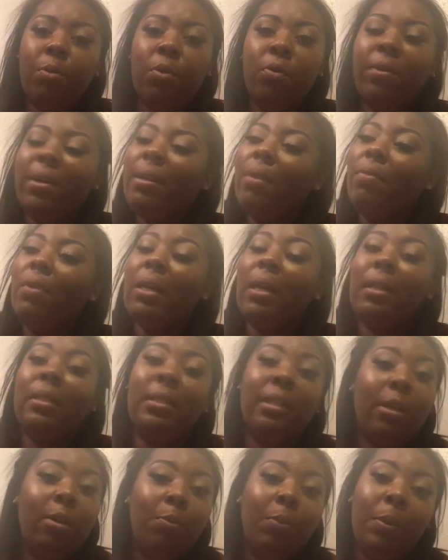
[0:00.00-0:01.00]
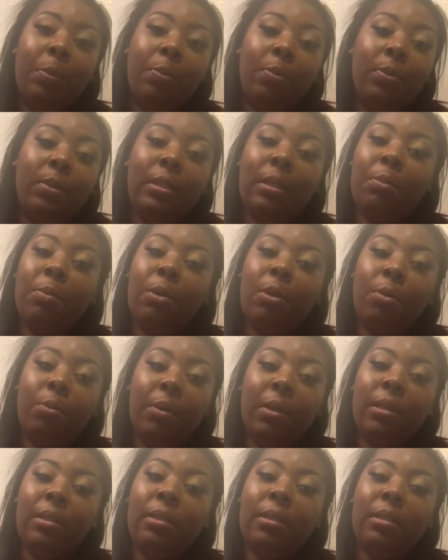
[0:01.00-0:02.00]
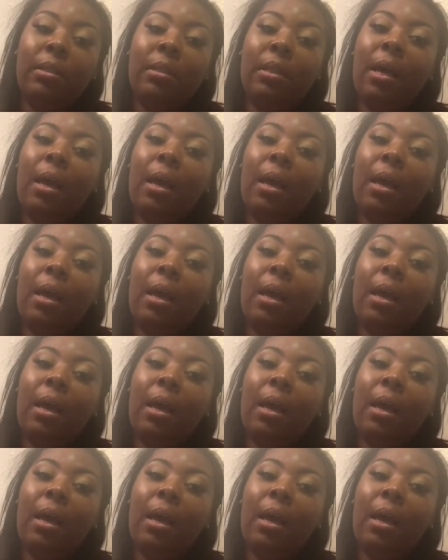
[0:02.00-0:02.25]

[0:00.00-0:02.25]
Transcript: you ain't even got to tell people some of your business.